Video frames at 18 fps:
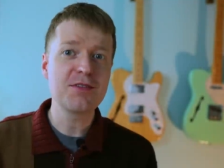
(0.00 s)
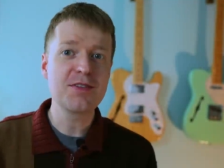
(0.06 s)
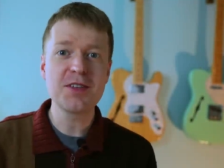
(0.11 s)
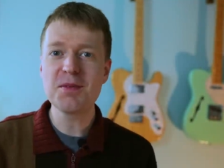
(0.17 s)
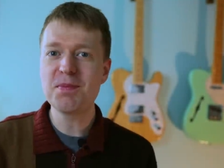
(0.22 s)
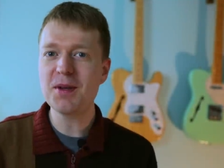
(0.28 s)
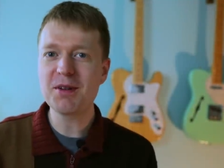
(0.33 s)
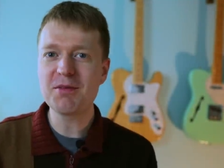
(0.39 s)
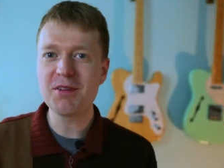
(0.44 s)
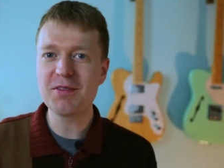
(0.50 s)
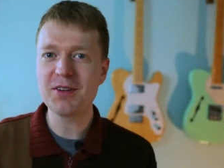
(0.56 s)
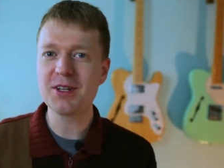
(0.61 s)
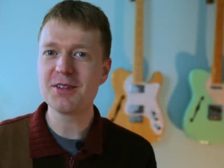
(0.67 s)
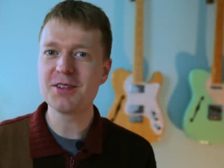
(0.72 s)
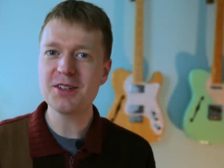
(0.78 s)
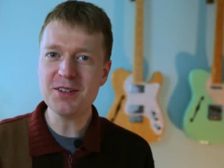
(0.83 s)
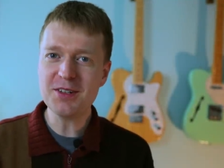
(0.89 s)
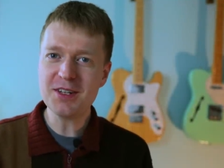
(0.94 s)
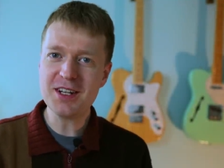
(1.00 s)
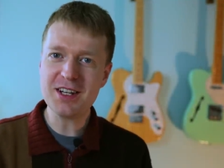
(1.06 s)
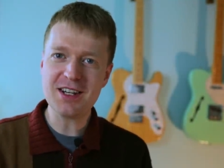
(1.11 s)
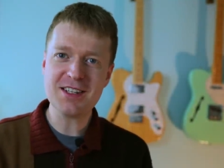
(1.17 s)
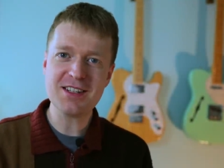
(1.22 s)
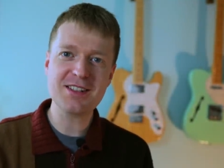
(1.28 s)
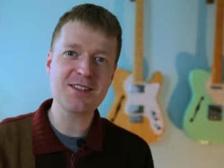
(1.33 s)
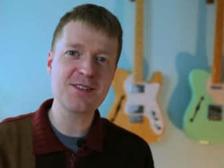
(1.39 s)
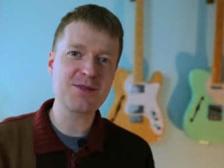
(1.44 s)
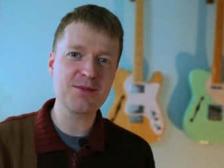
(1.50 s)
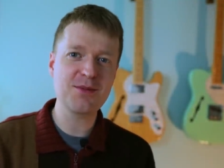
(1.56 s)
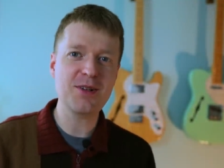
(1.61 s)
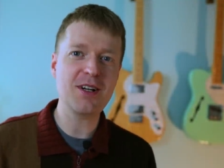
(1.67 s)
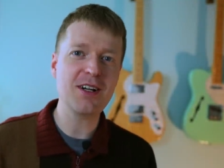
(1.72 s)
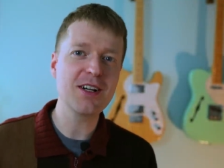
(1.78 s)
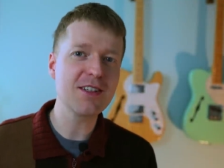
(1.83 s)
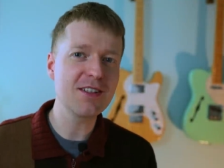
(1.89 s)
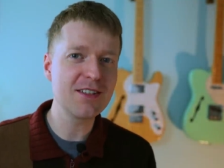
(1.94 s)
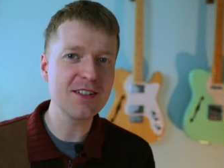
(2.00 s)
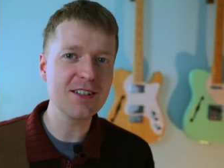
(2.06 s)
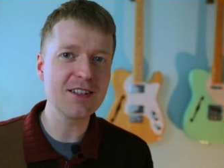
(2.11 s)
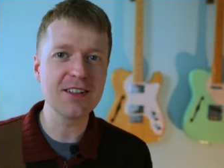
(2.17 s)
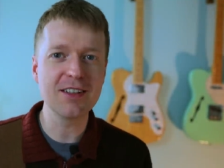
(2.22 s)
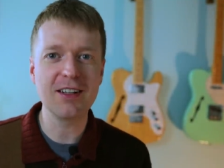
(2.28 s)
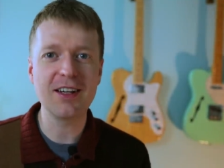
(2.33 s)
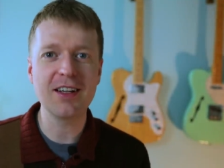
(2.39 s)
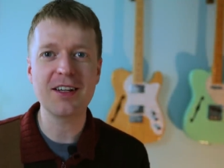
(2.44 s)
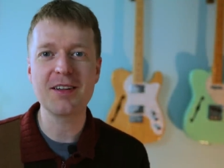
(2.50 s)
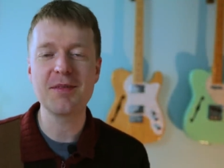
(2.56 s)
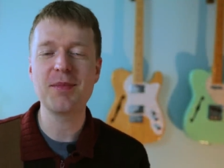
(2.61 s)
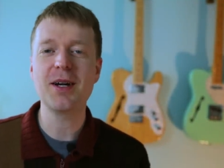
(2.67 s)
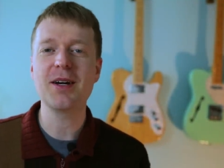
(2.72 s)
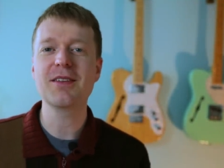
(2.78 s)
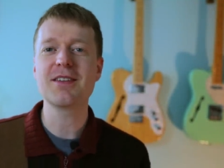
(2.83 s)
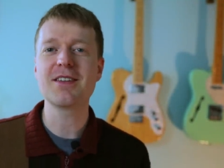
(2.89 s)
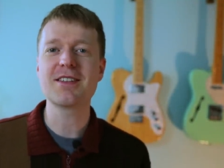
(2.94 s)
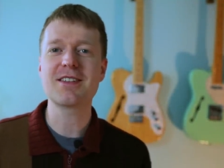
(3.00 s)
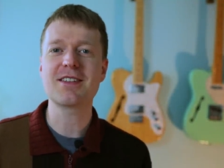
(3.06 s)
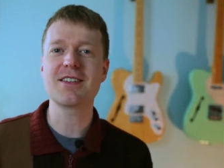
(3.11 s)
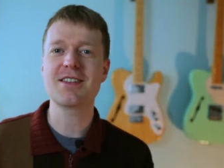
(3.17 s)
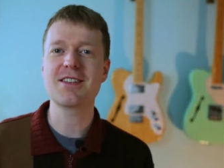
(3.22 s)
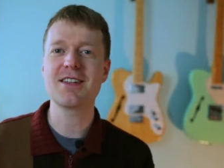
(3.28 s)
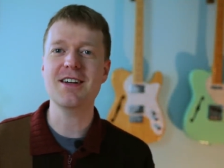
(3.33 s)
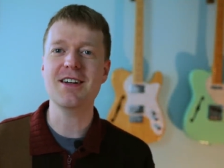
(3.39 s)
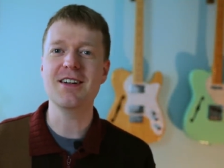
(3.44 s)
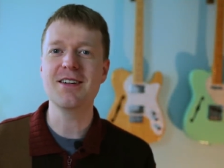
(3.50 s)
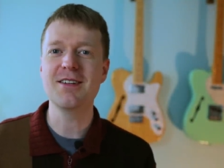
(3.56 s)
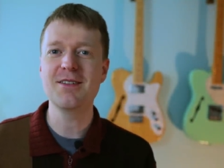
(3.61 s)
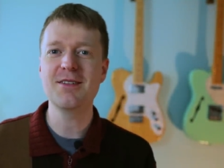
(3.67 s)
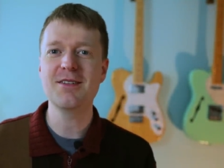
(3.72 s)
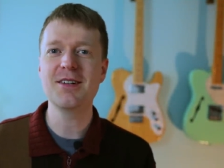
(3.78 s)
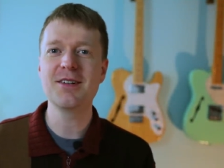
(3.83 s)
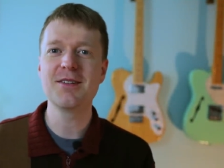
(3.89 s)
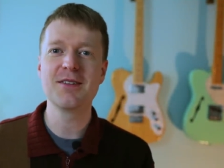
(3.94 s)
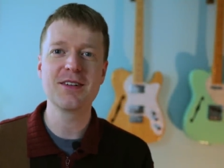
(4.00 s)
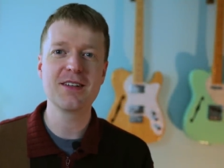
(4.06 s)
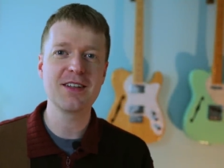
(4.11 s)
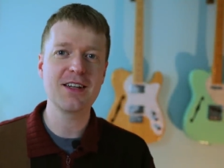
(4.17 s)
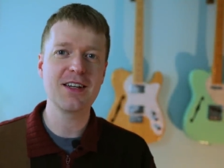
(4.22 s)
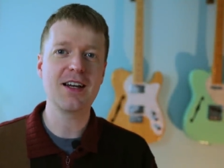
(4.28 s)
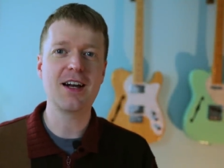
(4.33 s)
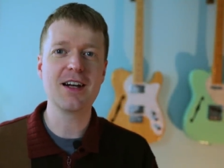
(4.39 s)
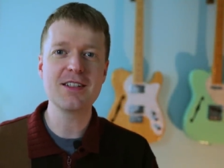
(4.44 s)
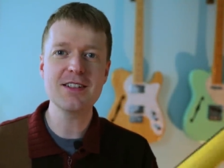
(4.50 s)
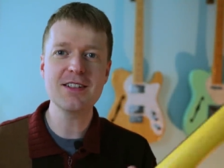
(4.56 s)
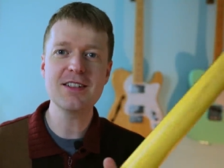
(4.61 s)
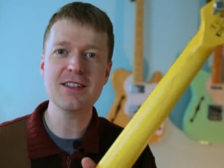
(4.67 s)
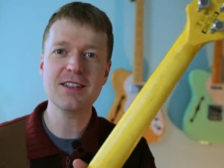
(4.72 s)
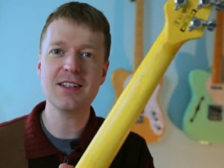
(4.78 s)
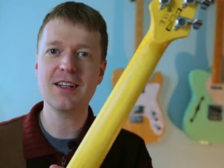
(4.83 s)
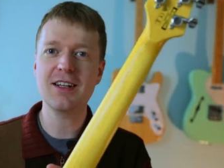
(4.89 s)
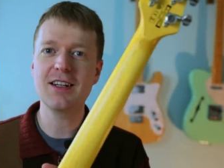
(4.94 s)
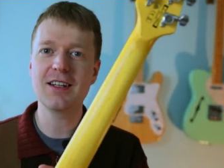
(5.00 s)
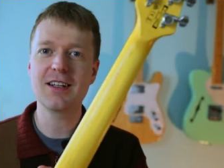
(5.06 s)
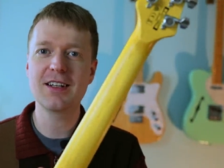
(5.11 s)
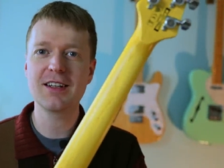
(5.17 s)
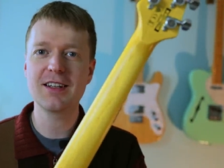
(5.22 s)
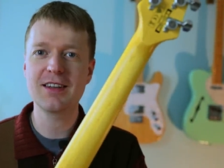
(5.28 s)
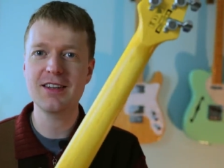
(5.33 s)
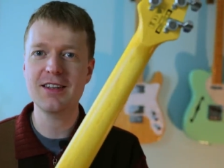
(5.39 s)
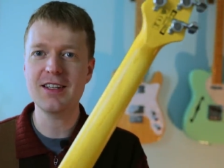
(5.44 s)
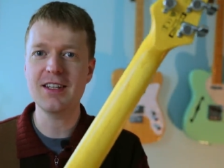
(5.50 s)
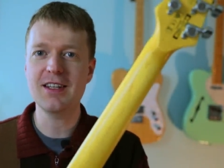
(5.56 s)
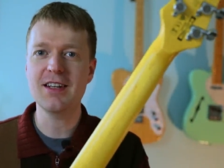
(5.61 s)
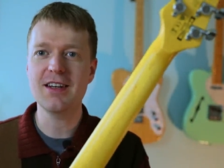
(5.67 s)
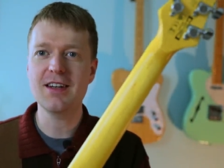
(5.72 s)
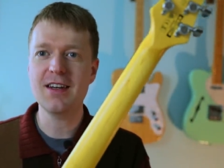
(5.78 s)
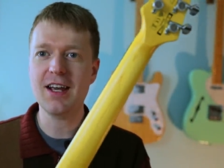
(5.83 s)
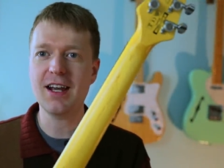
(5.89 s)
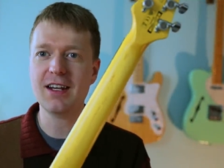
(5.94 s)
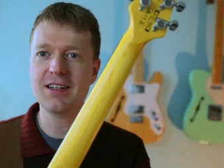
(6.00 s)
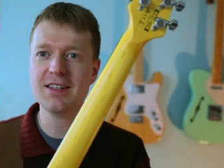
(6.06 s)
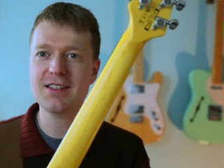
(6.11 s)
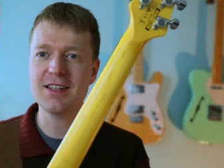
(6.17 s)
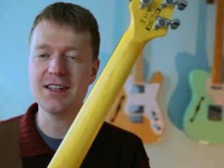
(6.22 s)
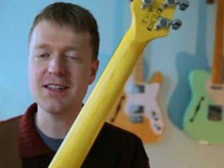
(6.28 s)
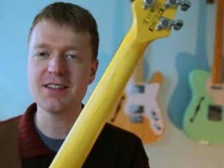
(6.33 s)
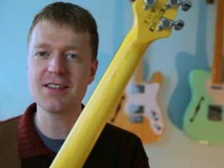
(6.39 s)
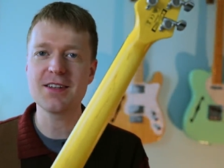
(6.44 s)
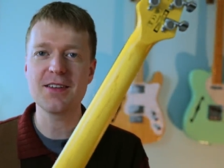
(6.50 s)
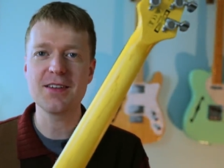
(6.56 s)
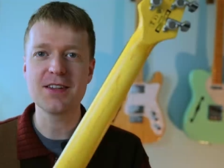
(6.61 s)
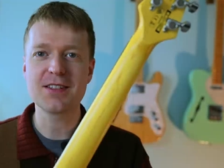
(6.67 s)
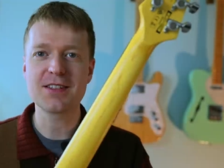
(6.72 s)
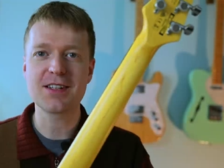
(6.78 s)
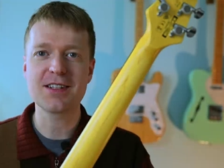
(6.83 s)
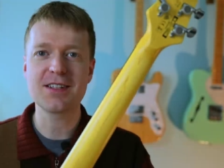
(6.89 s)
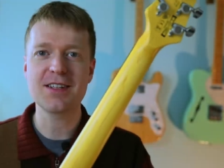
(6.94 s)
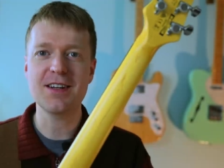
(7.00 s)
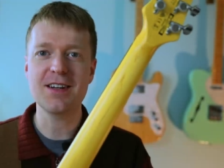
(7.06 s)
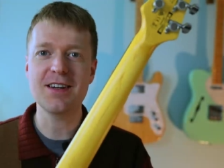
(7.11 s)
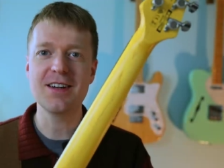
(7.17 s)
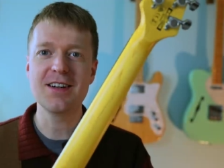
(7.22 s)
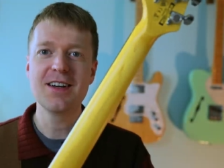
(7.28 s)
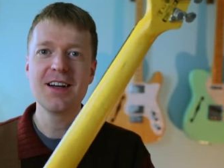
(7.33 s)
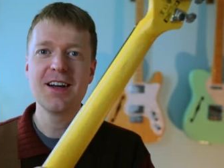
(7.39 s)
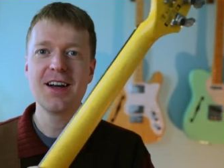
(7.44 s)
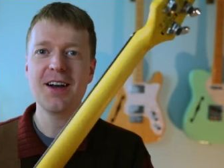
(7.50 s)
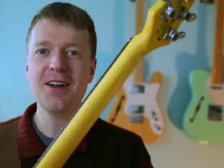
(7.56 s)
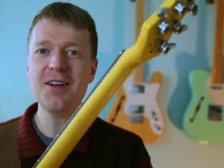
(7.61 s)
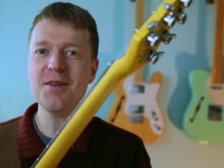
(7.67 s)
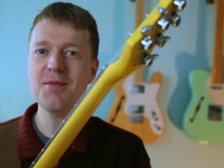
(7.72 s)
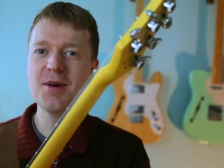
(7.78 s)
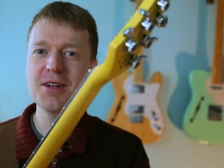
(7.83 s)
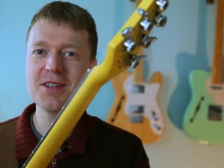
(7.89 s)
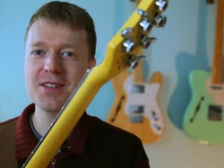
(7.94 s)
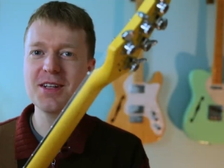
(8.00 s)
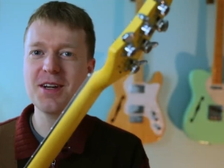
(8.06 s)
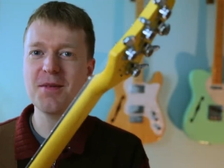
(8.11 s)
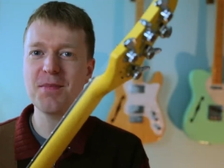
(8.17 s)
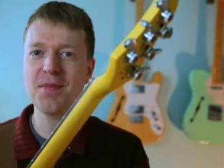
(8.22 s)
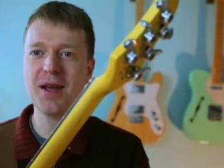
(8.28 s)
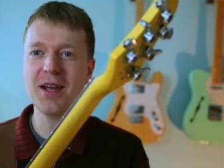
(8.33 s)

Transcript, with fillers: for the big reveal, did you guess what I didn't like about this guitar? Well, I didn't like the neck tint on this guitar. I know it might sound